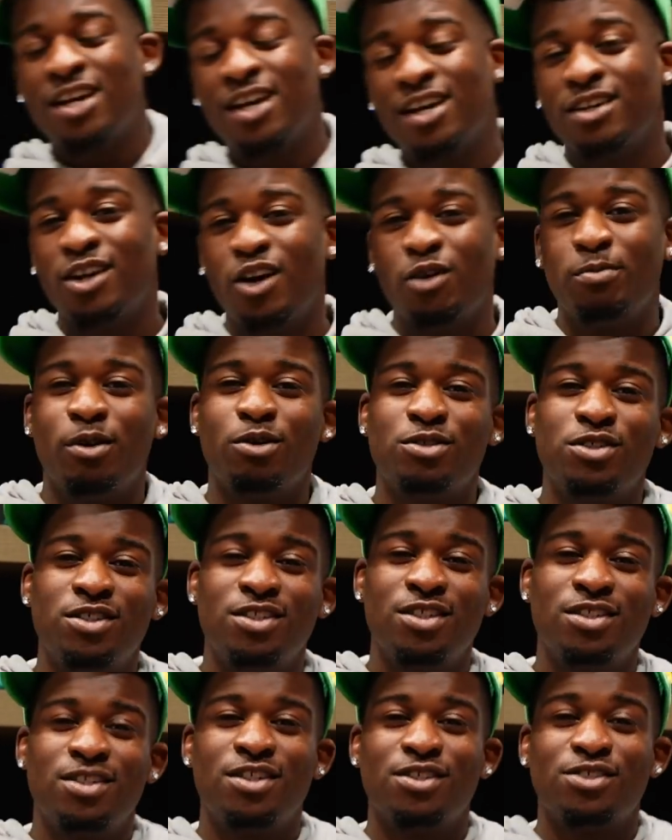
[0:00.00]
y'all know, bro. She
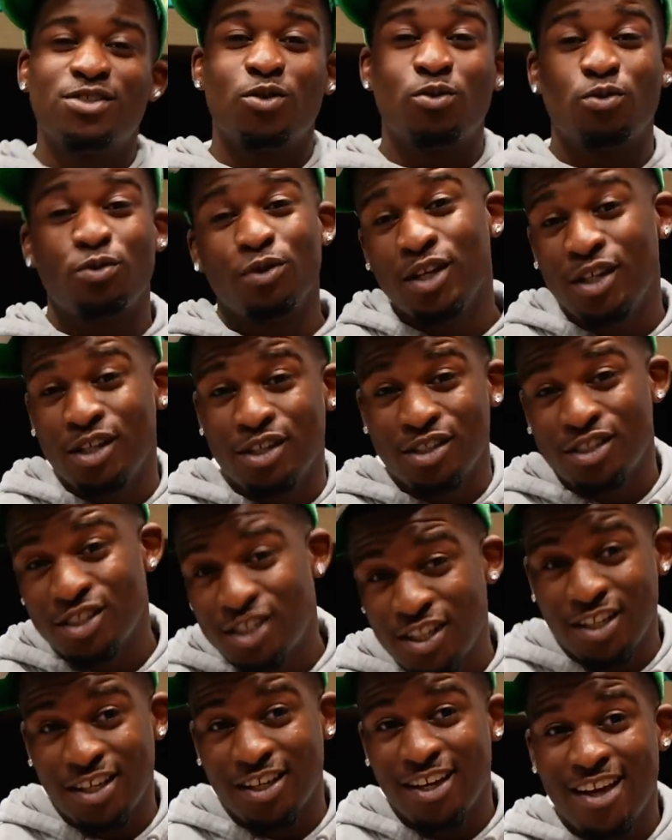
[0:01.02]
just did some real
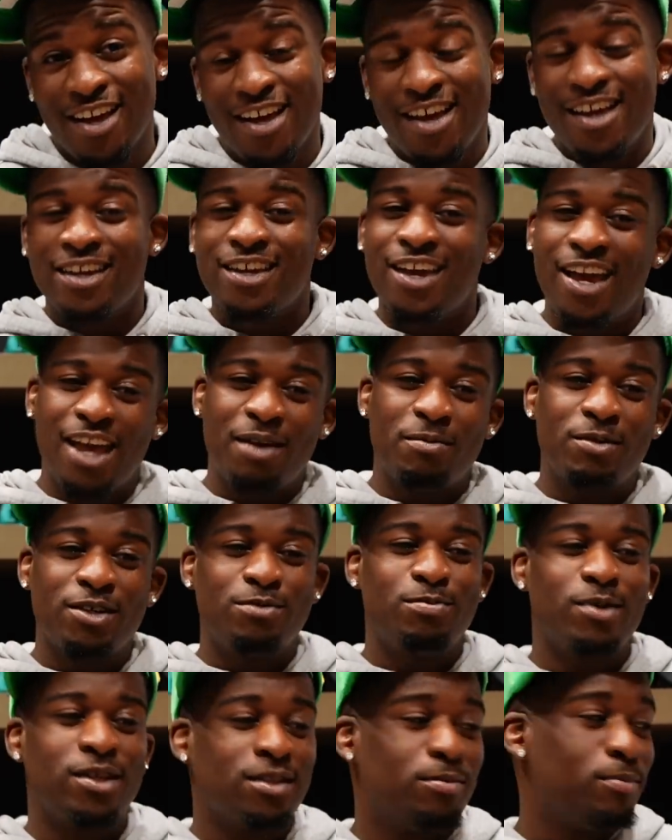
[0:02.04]
shit. Came and
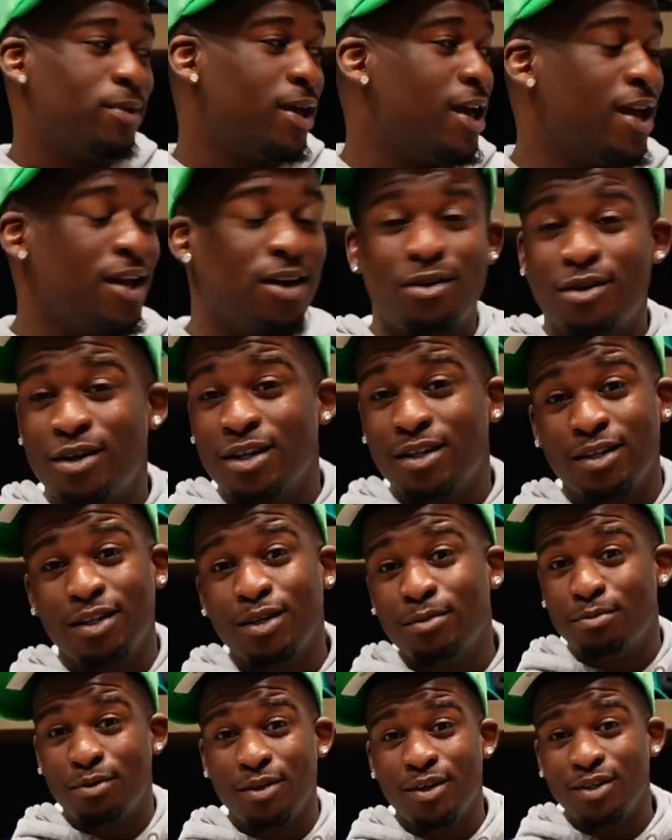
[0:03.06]
spent the bag on her
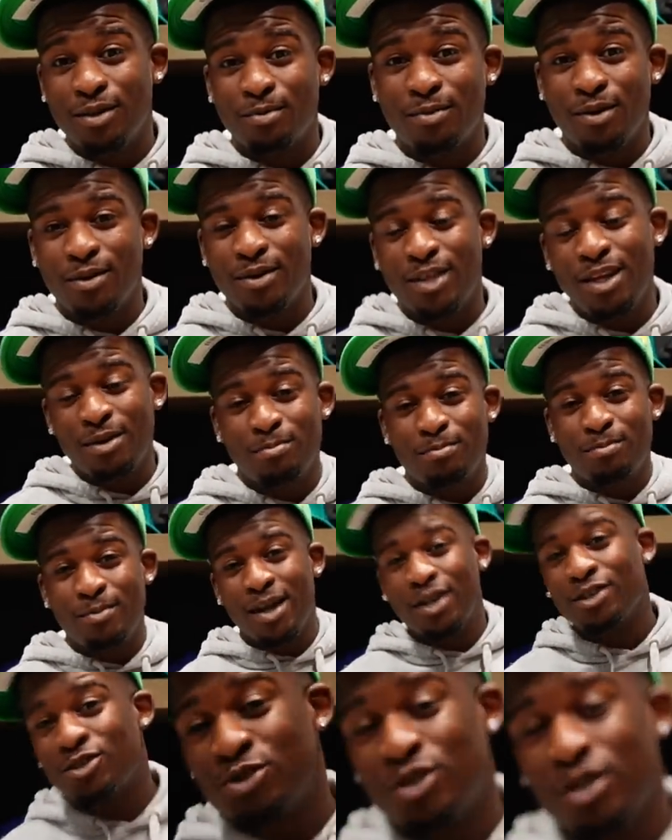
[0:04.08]
little brother, bro. Keep him
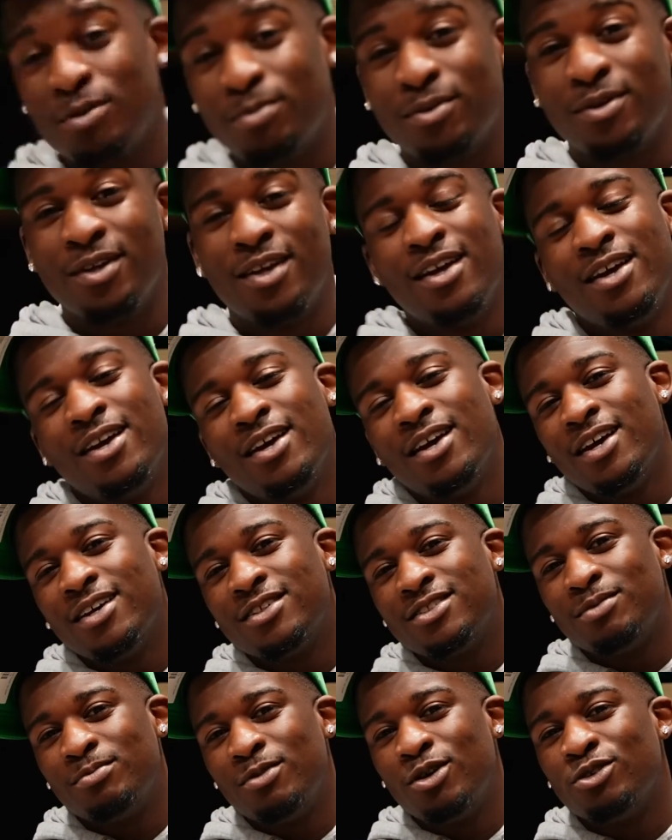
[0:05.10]
out of trouble.
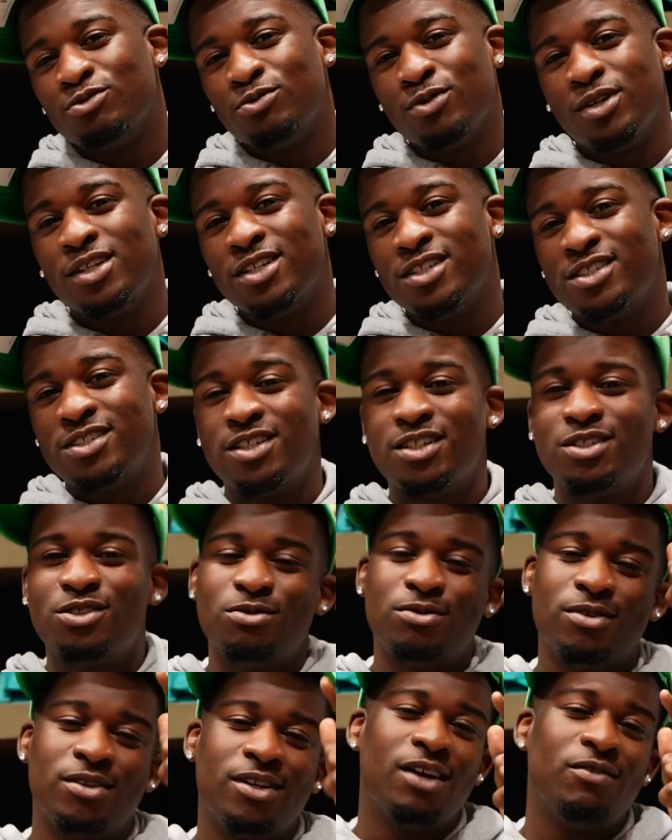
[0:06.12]
That's the most realest shit
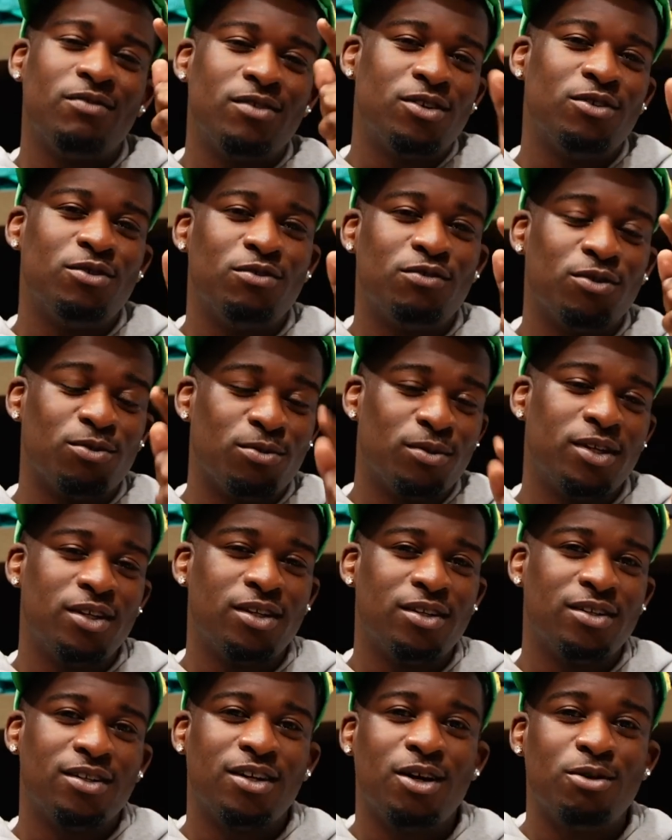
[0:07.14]
you can ever do for
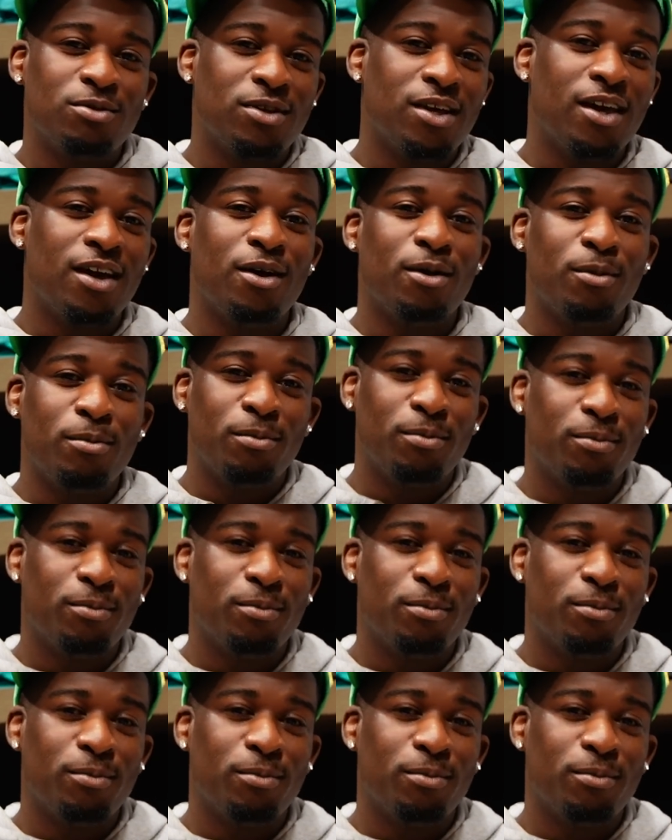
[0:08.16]
real. No cap